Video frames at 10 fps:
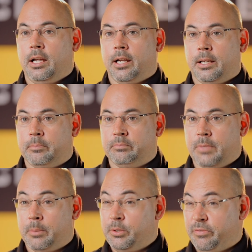
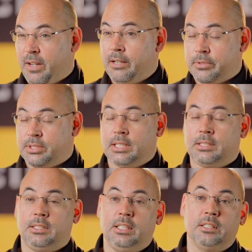about 5 or
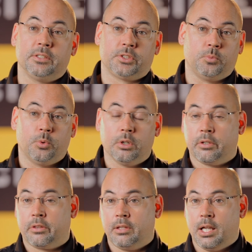6 years
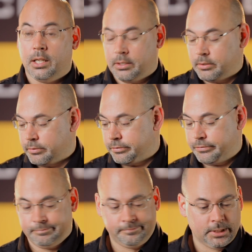worth of